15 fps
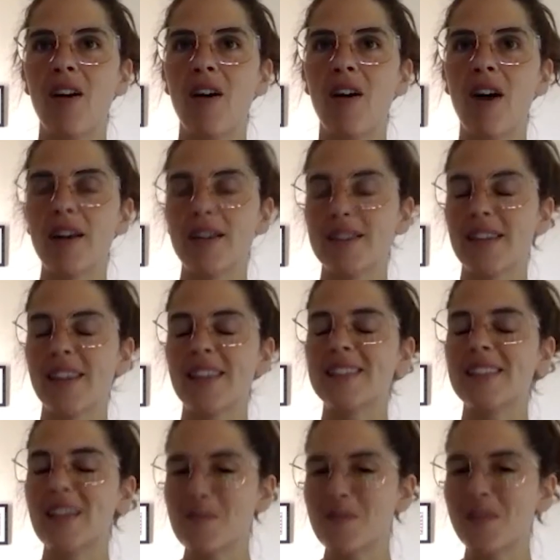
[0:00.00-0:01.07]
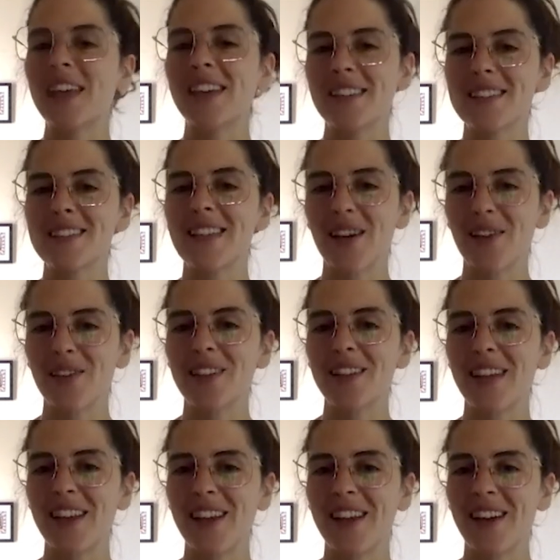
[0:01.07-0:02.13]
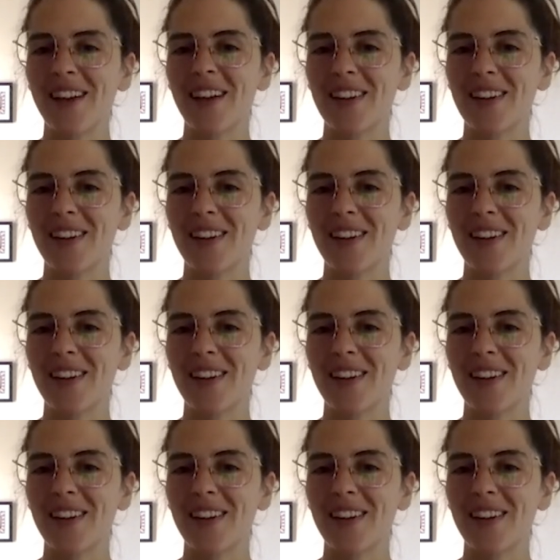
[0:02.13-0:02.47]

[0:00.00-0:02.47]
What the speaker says: I say the same things every day.